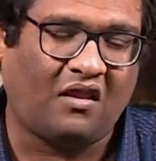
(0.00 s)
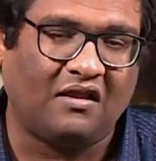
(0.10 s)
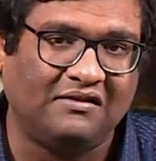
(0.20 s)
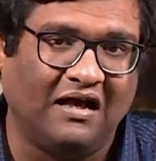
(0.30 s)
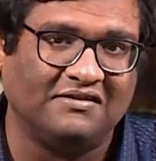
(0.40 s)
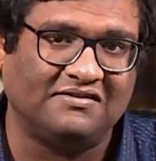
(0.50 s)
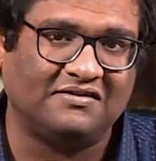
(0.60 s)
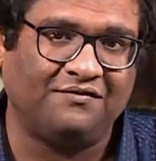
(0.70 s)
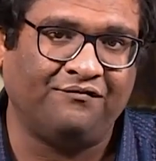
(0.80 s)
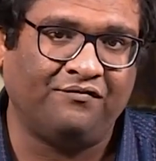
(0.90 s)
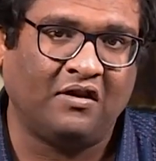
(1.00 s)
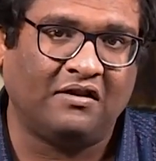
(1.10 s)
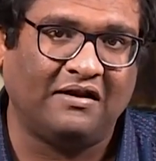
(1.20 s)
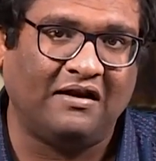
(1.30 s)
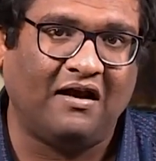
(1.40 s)
Thus,
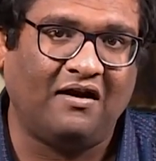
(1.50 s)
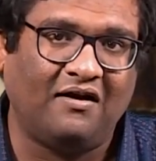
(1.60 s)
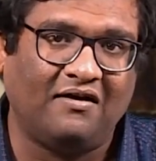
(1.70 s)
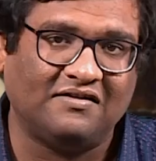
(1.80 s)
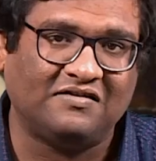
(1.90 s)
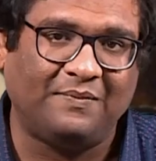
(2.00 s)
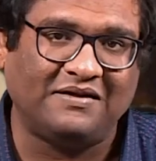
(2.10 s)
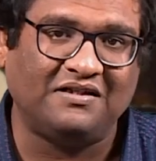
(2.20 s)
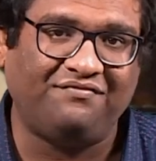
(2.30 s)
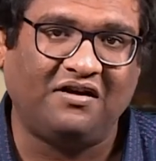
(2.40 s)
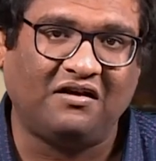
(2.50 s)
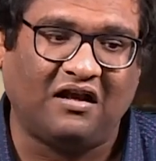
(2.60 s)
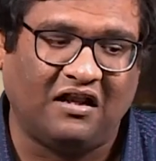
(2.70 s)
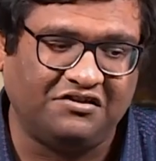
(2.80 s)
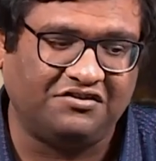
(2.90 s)
there are specific
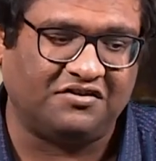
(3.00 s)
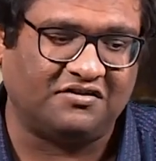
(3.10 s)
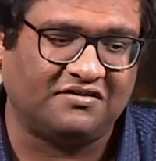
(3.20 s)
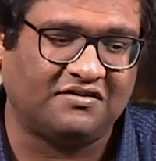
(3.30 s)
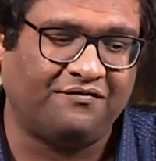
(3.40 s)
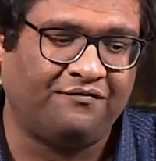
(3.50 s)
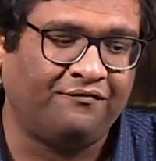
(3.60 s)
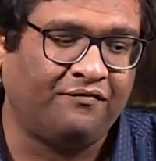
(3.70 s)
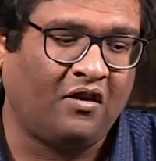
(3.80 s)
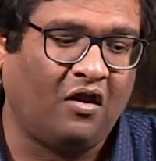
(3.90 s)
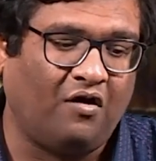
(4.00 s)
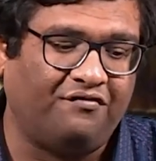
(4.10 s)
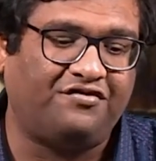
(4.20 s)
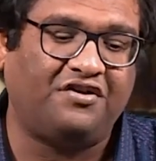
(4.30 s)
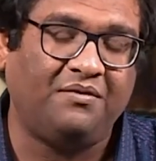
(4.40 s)
cultures of
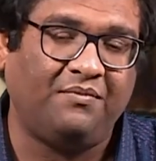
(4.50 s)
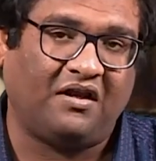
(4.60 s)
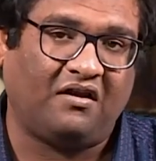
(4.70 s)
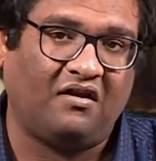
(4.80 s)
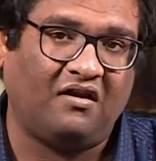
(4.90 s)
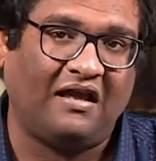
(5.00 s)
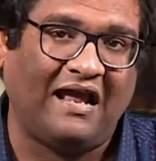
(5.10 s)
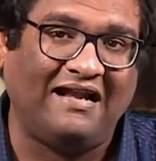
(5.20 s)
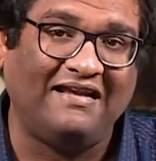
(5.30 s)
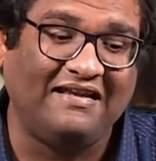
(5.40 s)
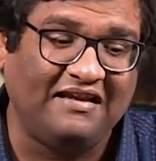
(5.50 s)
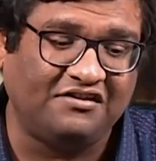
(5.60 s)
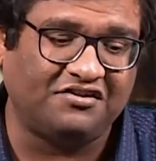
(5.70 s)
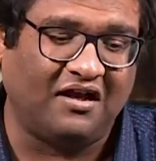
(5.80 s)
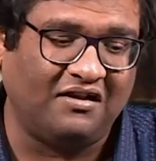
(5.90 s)
dreaming, and each
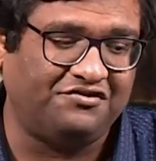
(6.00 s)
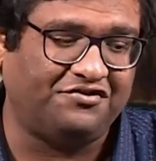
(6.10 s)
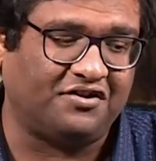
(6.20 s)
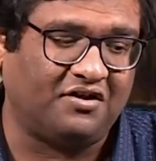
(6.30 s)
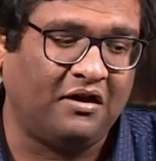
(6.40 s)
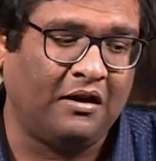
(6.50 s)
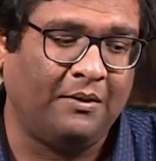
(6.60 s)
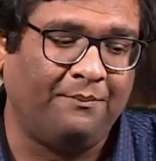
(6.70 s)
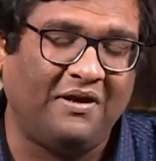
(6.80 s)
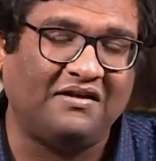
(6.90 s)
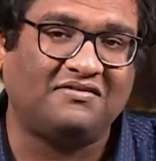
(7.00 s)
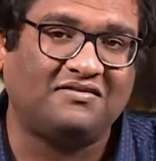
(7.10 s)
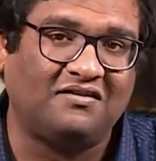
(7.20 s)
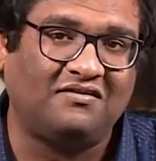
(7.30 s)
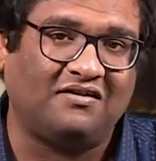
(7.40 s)
culture makes
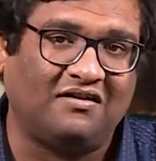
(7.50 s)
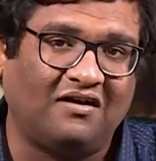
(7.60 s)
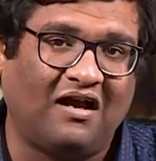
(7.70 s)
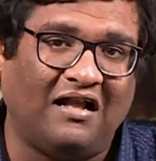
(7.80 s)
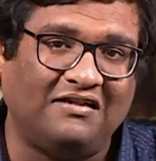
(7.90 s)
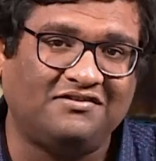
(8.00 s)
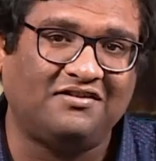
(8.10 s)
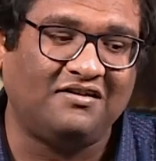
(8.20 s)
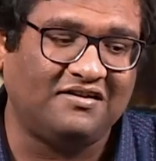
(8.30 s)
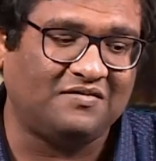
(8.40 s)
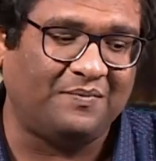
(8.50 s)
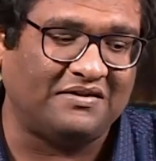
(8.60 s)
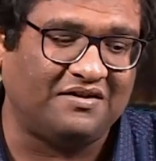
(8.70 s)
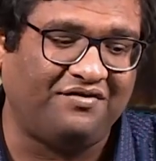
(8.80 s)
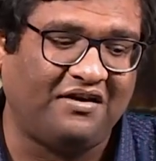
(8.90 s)
certain culturally
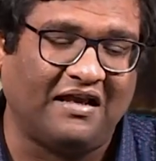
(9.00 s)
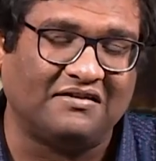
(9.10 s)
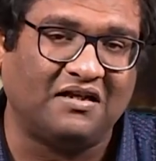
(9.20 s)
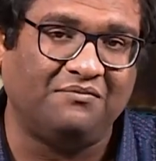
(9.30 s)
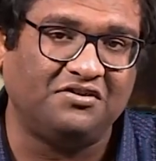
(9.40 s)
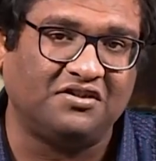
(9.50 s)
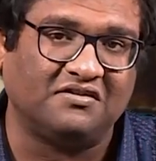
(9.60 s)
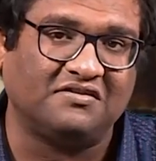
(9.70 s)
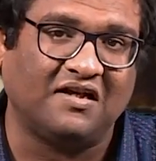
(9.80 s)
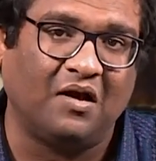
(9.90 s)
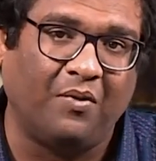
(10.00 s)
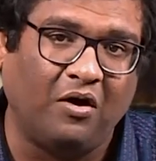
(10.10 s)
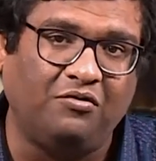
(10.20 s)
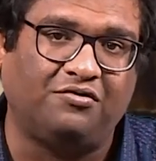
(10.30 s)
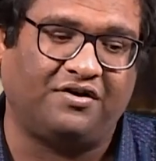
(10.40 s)
specific assumptions
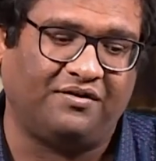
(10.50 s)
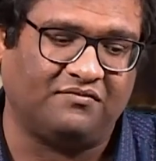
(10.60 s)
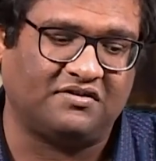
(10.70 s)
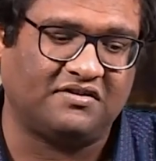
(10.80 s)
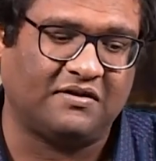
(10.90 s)
about dreams.